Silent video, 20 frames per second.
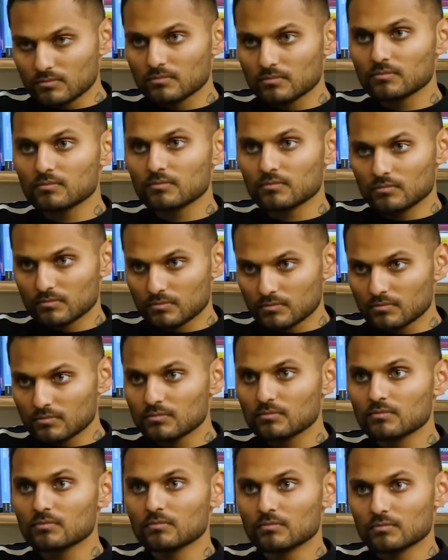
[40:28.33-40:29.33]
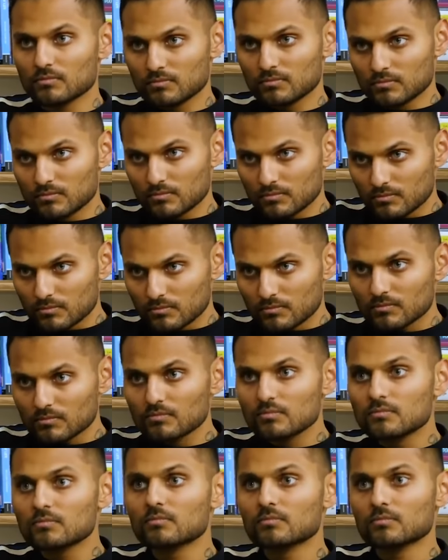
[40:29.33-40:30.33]
Why do you care?
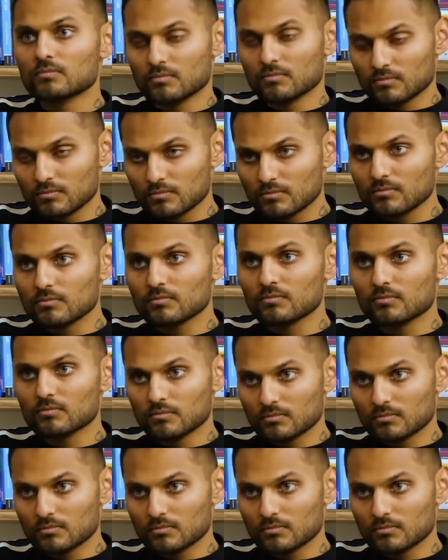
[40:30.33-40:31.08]
And we are wearing